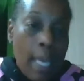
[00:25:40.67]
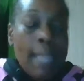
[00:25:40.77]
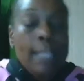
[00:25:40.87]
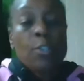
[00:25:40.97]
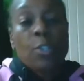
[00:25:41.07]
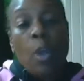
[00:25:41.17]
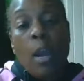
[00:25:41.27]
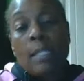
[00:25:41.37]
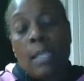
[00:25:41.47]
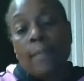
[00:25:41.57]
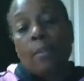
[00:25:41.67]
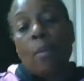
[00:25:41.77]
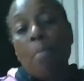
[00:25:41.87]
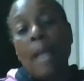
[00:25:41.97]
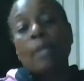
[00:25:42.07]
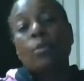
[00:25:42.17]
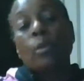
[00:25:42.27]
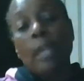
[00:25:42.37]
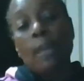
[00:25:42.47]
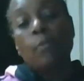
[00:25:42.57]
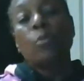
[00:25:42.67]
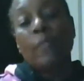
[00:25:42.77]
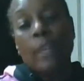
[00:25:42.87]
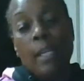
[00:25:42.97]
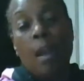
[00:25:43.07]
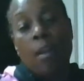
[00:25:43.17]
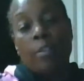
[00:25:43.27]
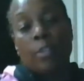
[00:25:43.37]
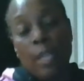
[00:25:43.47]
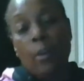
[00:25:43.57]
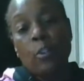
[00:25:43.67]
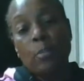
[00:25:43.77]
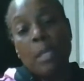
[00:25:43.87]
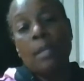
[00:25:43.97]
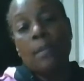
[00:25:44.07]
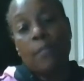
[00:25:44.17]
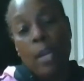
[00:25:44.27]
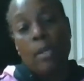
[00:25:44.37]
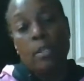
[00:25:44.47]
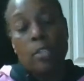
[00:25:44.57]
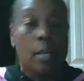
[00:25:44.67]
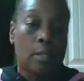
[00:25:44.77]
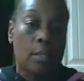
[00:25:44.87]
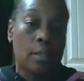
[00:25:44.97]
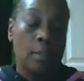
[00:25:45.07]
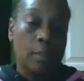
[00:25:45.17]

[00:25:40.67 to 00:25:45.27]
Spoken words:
And it starts at the micro level within ourselves being fair and just.